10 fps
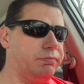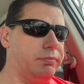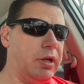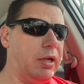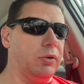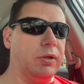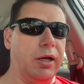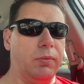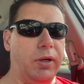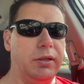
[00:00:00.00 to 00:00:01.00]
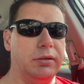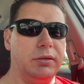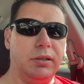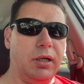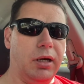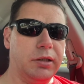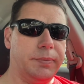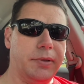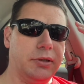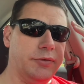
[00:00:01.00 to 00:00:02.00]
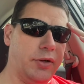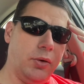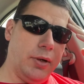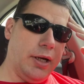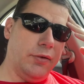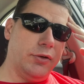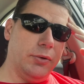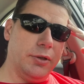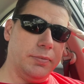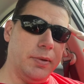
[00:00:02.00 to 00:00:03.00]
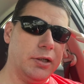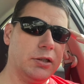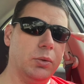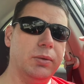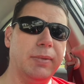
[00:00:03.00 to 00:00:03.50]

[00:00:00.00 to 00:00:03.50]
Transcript: I don't like waiting in the hospital if I don't have to, especially with my